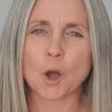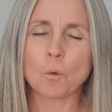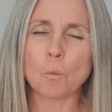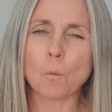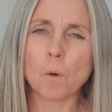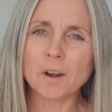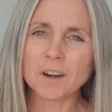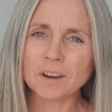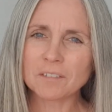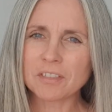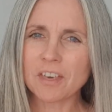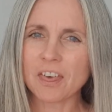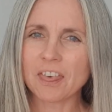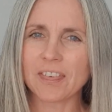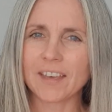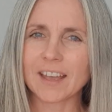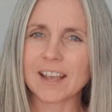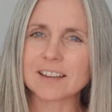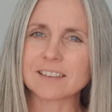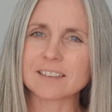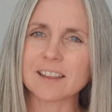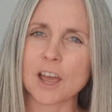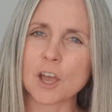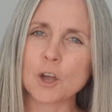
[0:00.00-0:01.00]
One of the
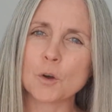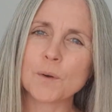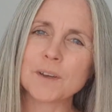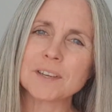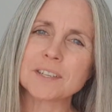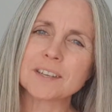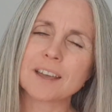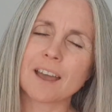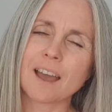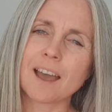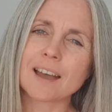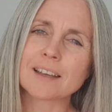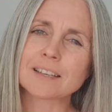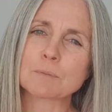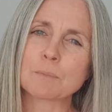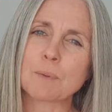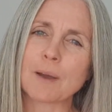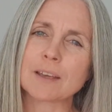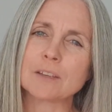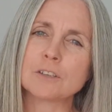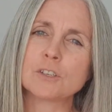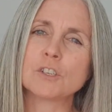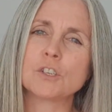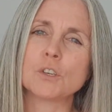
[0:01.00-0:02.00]
things I always get asked
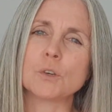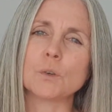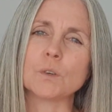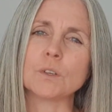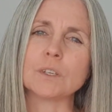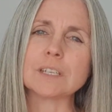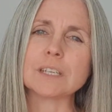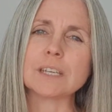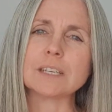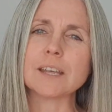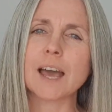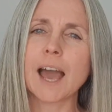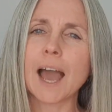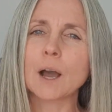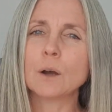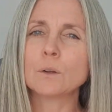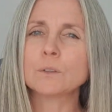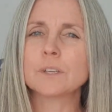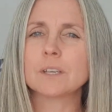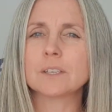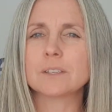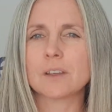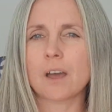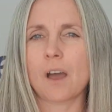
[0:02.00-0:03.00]
by students is
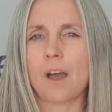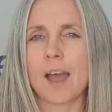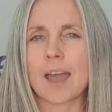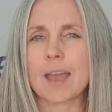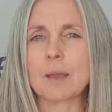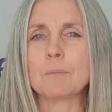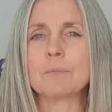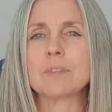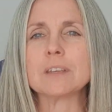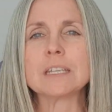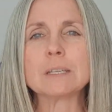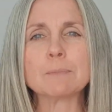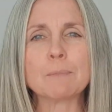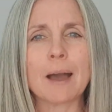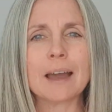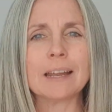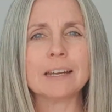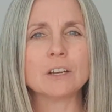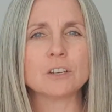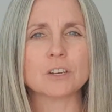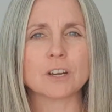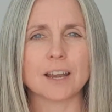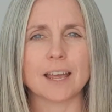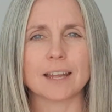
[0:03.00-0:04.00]
how to type the
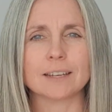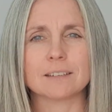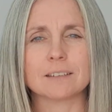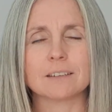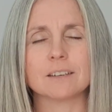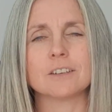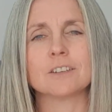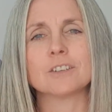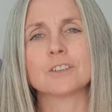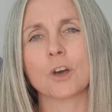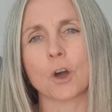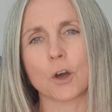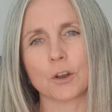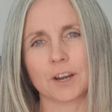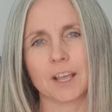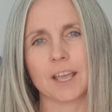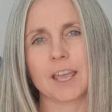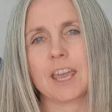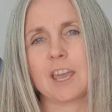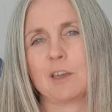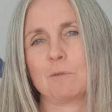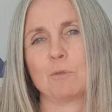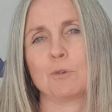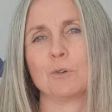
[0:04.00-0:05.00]
Spanish letters on a
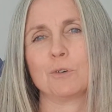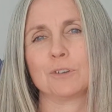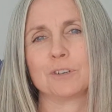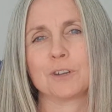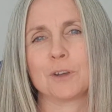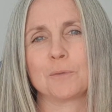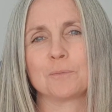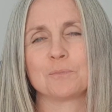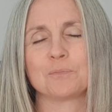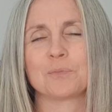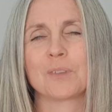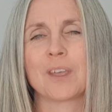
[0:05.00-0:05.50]
keyboard.